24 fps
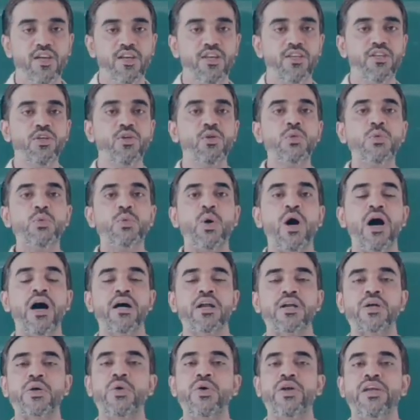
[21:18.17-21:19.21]
You
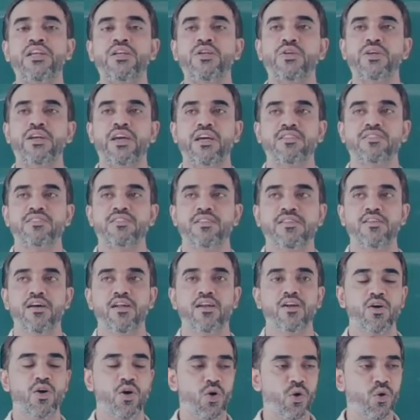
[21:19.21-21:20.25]
are going to
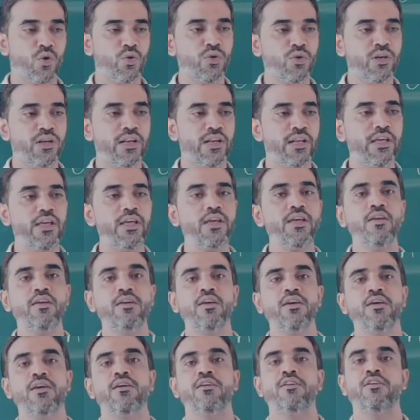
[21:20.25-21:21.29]
consider only
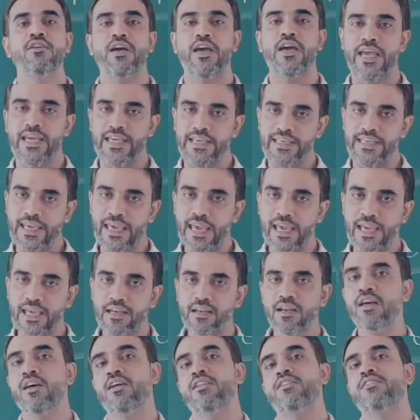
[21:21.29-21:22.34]

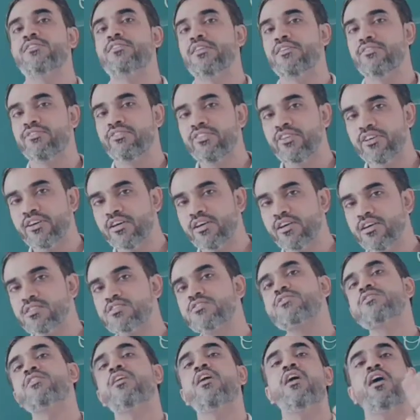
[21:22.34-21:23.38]
again the
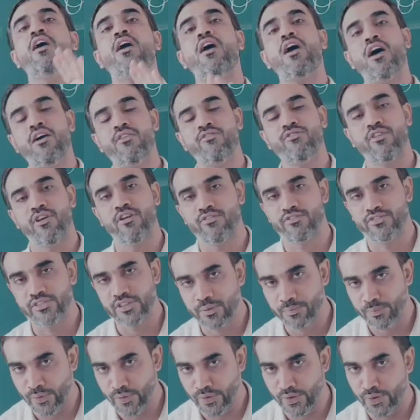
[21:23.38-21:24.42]
first half of the
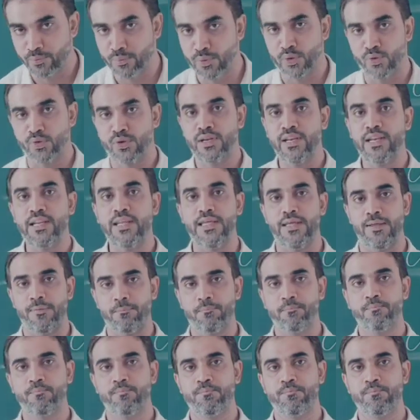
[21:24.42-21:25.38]
poem only,